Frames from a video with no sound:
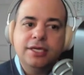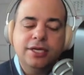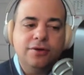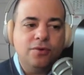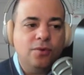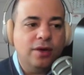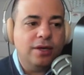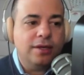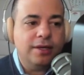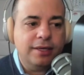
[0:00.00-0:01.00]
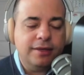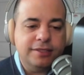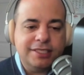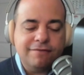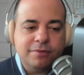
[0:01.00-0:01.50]
and
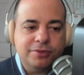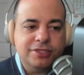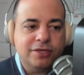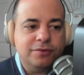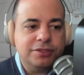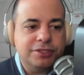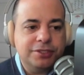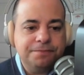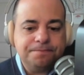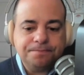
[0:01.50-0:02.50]
7% return,